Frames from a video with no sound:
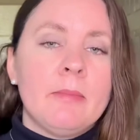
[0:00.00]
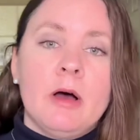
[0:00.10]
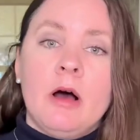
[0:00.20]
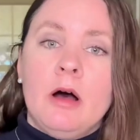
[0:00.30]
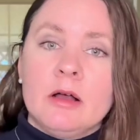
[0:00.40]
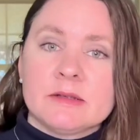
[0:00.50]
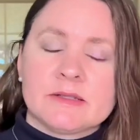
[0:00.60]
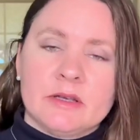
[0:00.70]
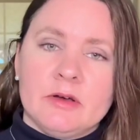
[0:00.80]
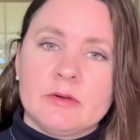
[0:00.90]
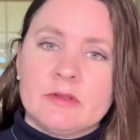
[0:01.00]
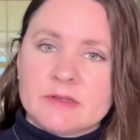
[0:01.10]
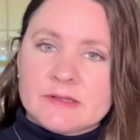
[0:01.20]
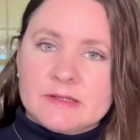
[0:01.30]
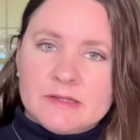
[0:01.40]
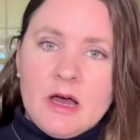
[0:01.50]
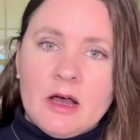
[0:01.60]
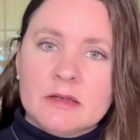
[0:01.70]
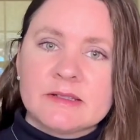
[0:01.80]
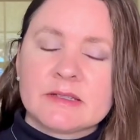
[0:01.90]
but also the
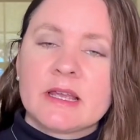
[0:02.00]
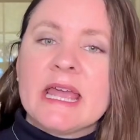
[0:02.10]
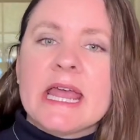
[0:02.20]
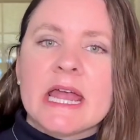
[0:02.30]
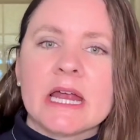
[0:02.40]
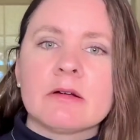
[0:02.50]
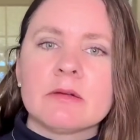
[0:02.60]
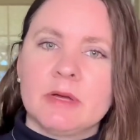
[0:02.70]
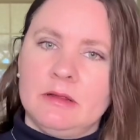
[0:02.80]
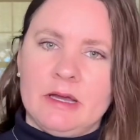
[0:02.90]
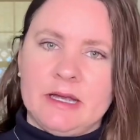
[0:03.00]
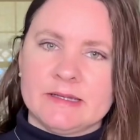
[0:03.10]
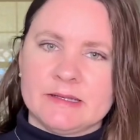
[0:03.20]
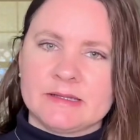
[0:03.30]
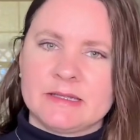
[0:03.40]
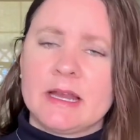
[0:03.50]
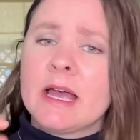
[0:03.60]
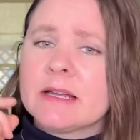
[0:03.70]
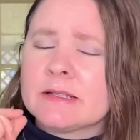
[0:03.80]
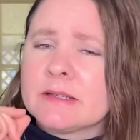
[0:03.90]
sauce caramelizes and
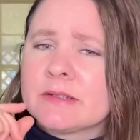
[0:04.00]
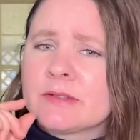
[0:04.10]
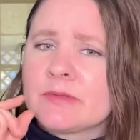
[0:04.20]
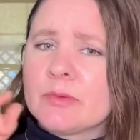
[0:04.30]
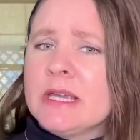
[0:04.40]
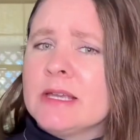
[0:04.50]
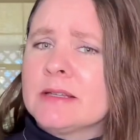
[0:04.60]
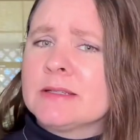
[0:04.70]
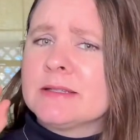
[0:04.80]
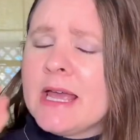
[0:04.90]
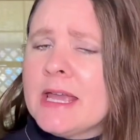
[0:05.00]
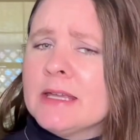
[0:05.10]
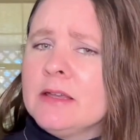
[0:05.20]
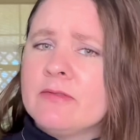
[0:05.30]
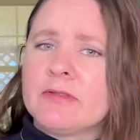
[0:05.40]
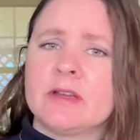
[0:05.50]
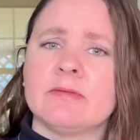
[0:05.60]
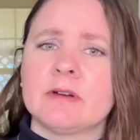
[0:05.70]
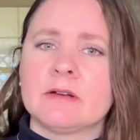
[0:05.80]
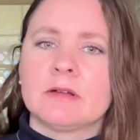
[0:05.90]
has a sweet, tangy
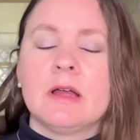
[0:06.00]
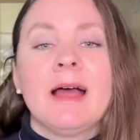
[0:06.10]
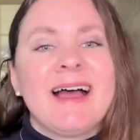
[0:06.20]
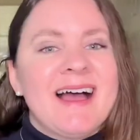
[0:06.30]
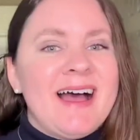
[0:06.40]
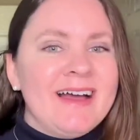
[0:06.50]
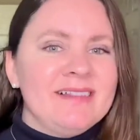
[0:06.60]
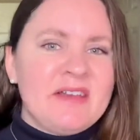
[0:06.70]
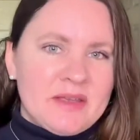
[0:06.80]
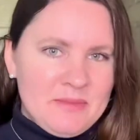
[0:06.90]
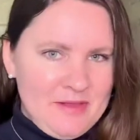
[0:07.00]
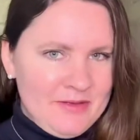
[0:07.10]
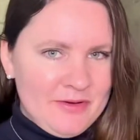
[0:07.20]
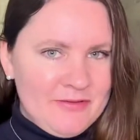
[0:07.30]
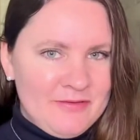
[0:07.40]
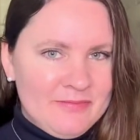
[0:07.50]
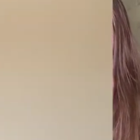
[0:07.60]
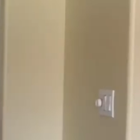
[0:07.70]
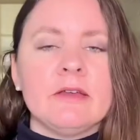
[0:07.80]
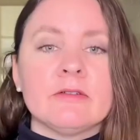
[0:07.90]
flavor. I like meatloaf.
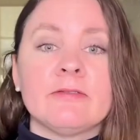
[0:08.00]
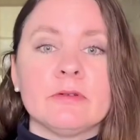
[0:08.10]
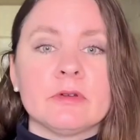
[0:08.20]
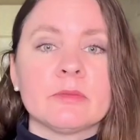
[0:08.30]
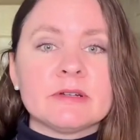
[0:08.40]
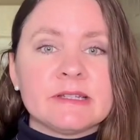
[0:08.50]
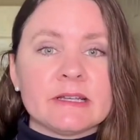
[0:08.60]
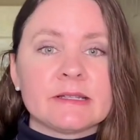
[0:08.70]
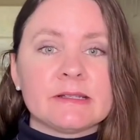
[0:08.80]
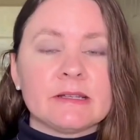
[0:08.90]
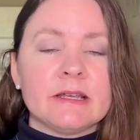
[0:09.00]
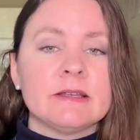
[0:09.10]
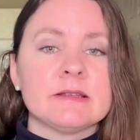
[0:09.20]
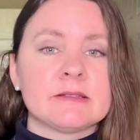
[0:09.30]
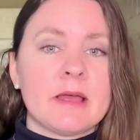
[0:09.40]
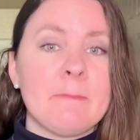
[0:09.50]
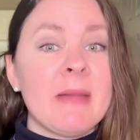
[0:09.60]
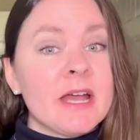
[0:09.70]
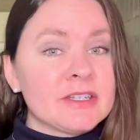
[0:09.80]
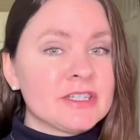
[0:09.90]
Okay, food number 6 is
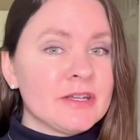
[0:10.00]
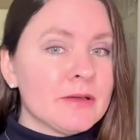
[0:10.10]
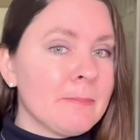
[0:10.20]
mashed